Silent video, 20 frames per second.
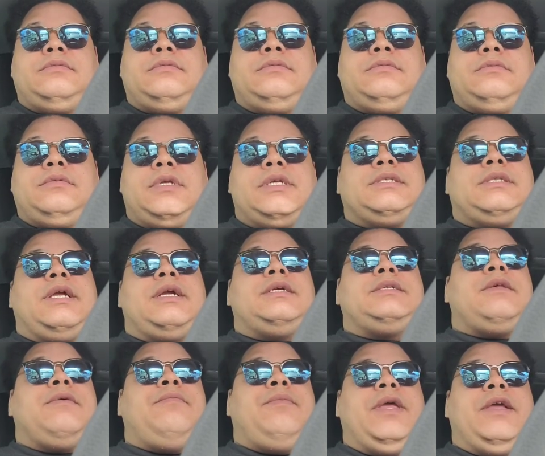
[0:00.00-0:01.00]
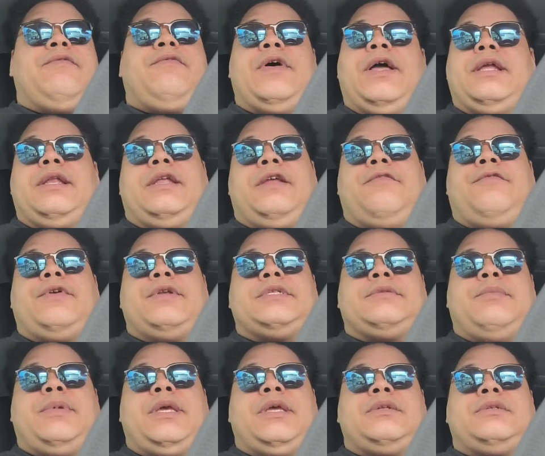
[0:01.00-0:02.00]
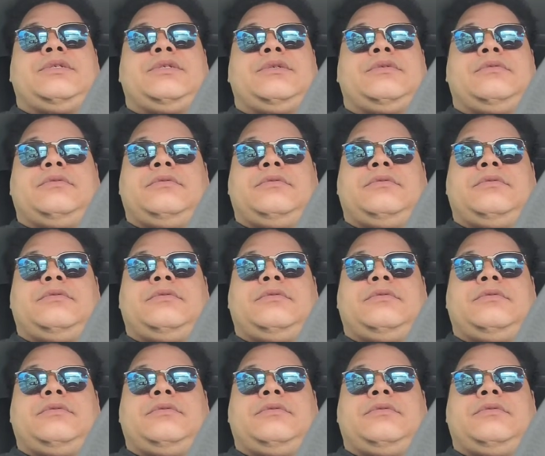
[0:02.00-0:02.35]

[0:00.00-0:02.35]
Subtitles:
Because there's a big fucking difference, bitch.